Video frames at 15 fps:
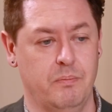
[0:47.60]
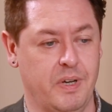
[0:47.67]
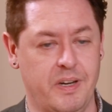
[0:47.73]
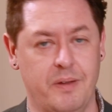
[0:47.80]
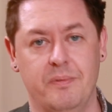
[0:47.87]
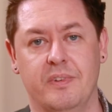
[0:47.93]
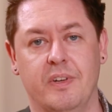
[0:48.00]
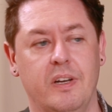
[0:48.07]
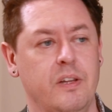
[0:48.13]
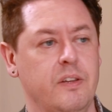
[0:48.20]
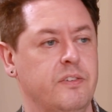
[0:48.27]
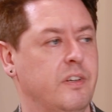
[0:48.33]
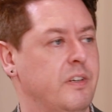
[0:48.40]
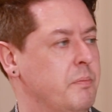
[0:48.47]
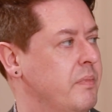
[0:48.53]
My name's Dan
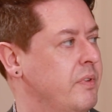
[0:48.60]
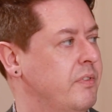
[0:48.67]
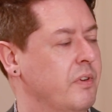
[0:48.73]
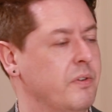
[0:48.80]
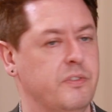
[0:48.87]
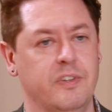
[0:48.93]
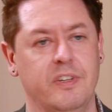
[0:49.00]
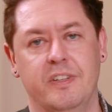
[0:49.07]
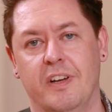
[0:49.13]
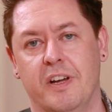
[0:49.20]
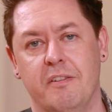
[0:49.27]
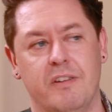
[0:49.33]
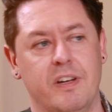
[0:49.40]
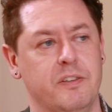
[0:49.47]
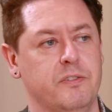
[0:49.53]
Alstead. I'm Associate
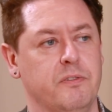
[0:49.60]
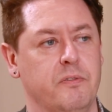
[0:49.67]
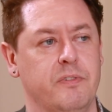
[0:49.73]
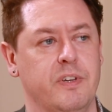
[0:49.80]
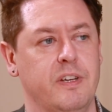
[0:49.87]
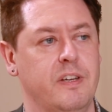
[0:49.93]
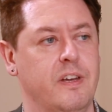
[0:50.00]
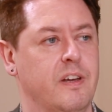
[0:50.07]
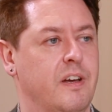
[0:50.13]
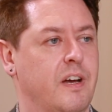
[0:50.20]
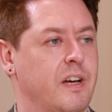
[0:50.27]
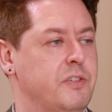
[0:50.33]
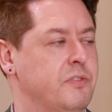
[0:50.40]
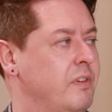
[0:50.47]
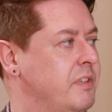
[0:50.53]
Director of the
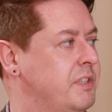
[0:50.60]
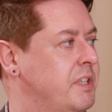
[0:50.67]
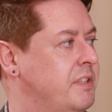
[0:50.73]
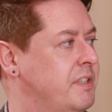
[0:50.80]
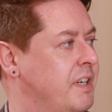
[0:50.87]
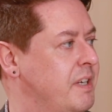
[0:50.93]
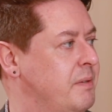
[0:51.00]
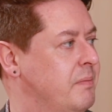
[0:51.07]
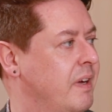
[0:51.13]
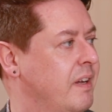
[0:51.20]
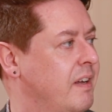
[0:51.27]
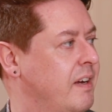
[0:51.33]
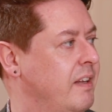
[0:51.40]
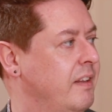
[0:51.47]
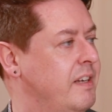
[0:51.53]
Hydrology team, and
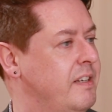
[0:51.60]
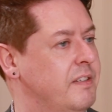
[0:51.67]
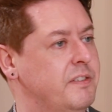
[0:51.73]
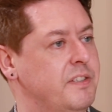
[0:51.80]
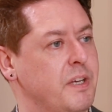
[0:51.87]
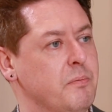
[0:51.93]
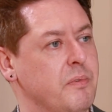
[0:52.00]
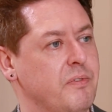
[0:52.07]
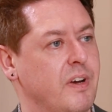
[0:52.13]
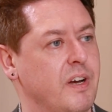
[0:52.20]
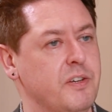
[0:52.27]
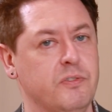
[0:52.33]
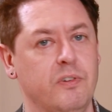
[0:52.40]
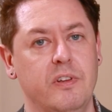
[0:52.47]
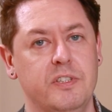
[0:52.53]
I lead a team of
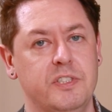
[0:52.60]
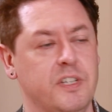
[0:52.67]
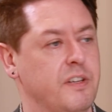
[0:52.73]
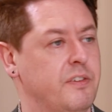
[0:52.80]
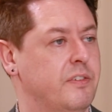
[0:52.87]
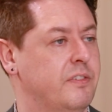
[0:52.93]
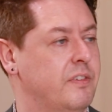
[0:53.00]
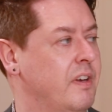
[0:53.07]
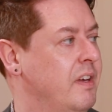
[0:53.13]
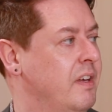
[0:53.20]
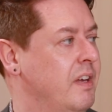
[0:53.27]
hydrologists,